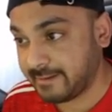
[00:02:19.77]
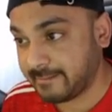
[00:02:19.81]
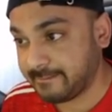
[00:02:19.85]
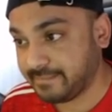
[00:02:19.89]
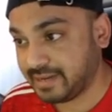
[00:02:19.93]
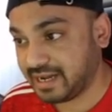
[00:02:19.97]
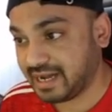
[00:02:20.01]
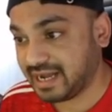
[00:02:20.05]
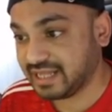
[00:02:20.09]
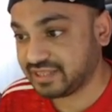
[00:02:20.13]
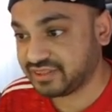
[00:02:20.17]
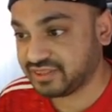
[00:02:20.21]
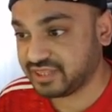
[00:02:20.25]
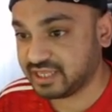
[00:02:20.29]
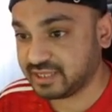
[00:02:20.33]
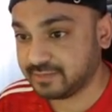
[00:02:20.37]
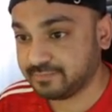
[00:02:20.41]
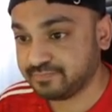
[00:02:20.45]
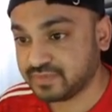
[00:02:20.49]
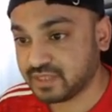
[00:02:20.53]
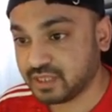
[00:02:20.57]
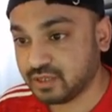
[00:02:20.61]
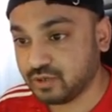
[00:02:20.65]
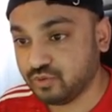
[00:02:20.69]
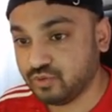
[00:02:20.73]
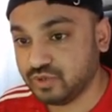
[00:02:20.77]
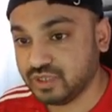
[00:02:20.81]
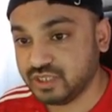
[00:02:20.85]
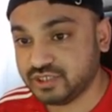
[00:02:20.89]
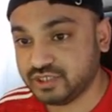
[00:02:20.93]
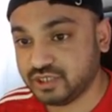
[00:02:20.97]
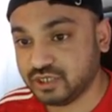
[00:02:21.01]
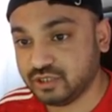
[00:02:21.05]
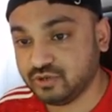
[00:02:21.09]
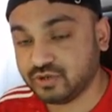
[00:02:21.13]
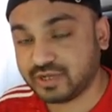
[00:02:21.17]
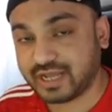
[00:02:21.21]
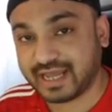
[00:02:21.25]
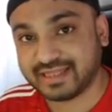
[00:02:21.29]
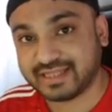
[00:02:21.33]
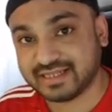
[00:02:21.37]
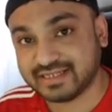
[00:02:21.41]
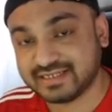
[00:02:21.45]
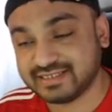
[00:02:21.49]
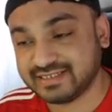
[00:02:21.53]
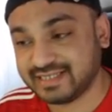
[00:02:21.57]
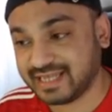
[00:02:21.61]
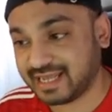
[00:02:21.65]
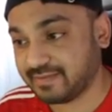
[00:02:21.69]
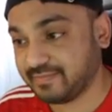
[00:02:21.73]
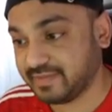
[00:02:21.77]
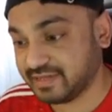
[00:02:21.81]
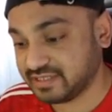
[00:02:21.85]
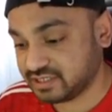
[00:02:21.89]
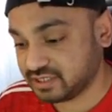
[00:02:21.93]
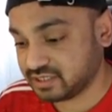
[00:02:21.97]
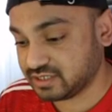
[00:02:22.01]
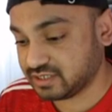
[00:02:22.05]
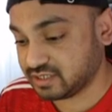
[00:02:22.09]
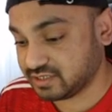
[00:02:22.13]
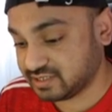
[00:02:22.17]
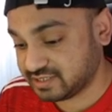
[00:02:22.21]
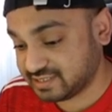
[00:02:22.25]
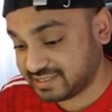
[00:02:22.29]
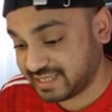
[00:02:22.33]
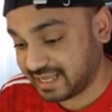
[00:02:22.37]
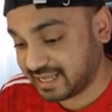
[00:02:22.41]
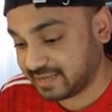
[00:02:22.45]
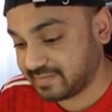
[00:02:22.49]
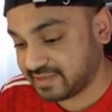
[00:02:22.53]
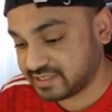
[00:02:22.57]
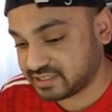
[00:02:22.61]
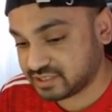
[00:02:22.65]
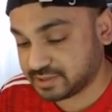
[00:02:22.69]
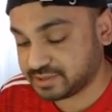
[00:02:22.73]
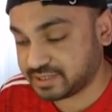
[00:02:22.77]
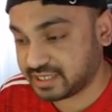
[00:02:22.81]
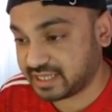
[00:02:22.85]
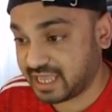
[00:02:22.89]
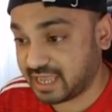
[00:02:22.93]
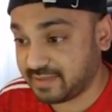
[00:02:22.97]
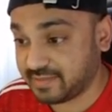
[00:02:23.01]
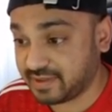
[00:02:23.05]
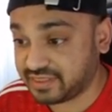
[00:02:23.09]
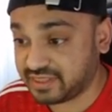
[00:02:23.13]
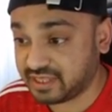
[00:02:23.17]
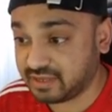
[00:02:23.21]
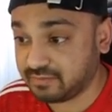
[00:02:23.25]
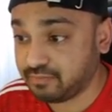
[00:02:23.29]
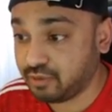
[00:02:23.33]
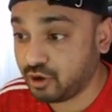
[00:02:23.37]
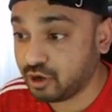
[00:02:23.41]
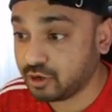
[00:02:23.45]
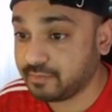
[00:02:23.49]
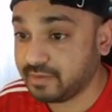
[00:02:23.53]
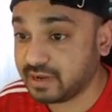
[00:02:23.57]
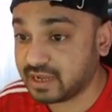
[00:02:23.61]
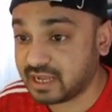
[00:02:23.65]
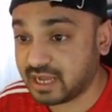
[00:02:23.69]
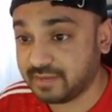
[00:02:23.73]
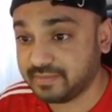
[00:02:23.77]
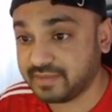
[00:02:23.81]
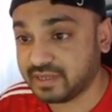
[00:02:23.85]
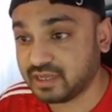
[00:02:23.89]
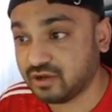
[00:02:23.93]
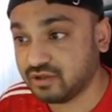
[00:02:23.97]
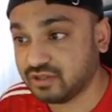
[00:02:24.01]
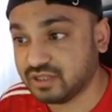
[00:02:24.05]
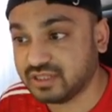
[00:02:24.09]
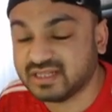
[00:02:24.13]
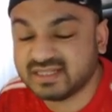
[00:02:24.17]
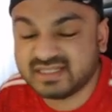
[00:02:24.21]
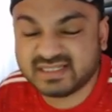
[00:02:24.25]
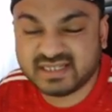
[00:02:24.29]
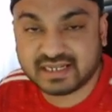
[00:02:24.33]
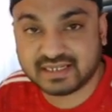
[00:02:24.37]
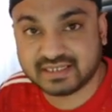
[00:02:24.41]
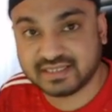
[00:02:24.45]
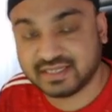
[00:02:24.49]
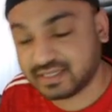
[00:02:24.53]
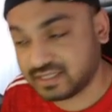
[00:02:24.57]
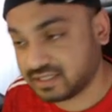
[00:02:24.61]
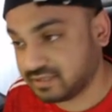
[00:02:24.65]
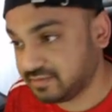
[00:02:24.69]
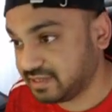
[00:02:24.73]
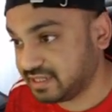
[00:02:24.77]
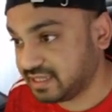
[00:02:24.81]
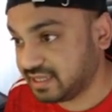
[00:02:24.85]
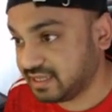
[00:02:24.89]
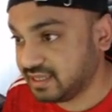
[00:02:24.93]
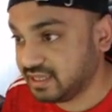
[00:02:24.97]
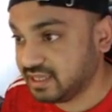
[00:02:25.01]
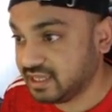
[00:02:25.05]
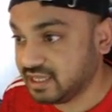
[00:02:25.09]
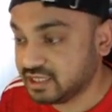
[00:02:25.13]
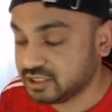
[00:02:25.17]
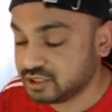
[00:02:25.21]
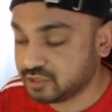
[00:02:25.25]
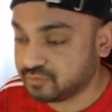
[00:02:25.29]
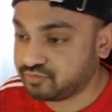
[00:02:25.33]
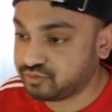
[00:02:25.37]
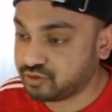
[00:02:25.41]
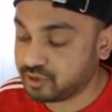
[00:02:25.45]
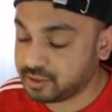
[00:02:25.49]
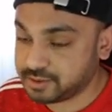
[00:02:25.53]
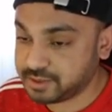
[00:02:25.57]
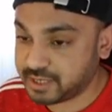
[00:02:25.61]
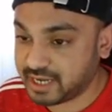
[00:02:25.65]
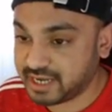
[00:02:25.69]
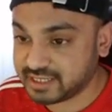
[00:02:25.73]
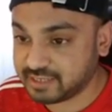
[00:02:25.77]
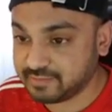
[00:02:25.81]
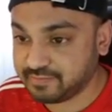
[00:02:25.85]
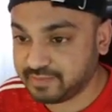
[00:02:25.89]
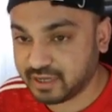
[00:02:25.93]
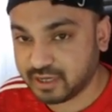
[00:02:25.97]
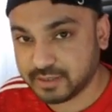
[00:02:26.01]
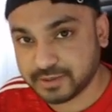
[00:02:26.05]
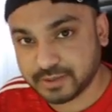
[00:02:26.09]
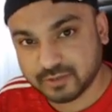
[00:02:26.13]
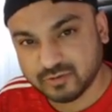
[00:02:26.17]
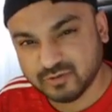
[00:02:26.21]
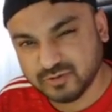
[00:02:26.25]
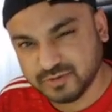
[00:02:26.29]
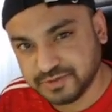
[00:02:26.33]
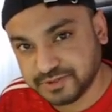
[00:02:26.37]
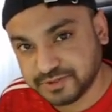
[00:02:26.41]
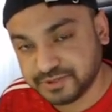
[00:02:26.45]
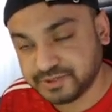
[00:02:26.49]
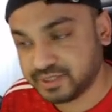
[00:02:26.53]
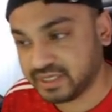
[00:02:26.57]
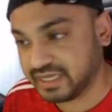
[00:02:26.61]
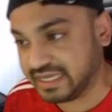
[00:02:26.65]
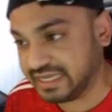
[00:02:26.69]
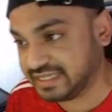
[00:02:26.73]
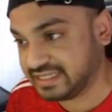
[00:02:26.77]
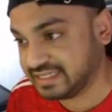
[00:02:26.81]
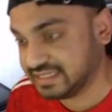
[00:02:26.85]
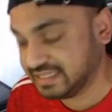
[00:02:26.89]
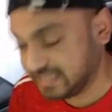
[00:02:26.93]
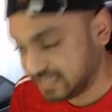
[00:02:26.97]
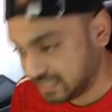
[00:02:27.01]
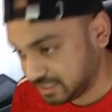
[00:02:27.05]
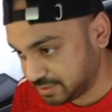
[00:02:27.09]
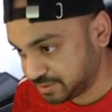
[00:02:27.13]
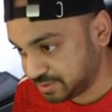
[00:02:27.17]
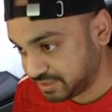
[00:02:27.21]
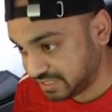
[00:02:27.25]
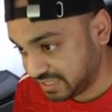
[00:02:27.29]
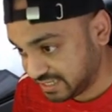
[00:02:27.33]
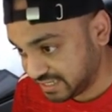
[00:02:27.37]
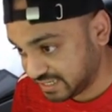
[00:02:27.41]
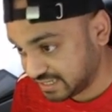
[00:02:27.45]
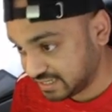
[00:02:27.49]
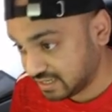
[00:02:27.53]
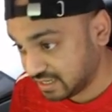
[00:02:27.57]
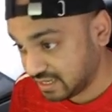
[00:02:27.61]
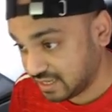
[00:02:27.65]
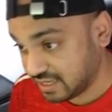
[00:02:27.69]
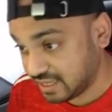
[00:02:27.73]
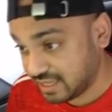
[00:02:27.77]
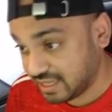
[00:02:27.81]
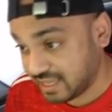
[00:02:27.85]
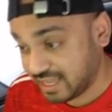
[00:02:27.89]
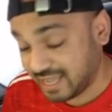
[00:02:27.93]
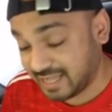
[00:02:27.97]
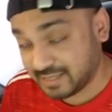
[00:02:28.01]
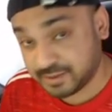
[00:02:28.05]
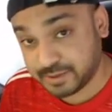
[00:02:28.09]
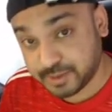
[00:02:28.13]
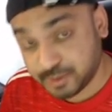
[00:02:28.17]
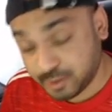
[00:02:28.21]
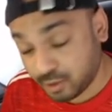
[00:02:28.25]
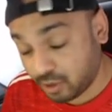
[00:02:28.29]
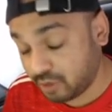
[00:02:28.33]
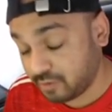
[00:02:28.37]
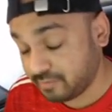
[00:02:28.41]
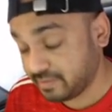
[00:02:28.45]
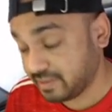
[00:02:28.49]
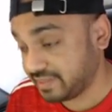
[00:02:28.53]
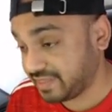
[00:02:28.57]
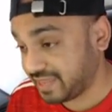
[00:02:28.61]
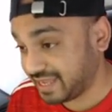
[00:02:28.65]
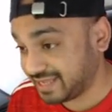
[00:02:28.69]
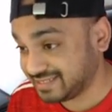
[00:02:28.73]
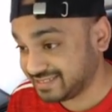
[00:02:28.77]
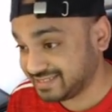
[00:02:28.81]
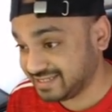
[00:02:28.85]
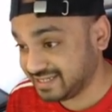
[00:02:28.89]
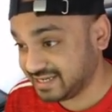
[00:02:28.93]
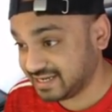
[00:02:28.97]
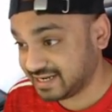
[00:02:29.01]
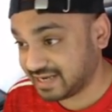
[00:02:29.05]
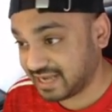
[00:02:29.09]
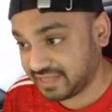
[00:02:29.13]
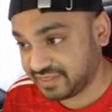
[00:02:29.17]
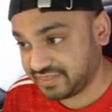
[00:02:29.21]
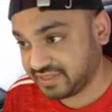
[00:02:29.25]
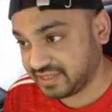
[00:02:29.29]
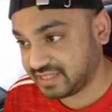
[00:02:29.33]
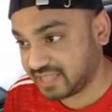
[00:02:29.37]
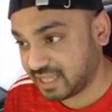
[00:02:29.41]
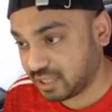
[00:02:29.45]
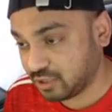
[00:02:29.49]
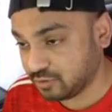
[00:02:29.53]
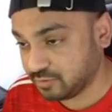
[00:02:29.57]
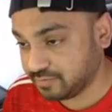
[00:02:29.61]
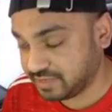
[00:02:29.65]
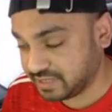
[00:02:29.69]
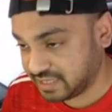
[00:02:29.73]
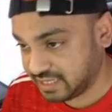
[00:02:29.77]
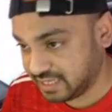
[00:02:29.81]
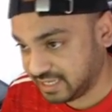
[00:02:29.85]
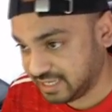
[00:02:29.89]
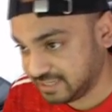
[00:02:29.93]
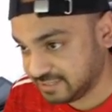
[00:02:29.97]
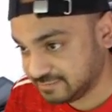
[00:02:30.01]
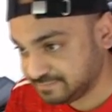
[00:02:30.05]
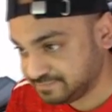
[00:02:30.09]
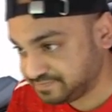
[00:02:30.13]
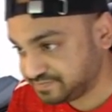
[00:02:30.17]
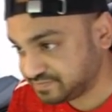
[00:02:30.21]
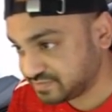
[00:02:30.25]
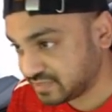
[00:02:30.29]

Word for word: But I think we need to look at the segment segments of the game. I think Pogba coming on in the sixtieth minute to provide a bit of oomph if needed, and form that is needed, I think that will be key.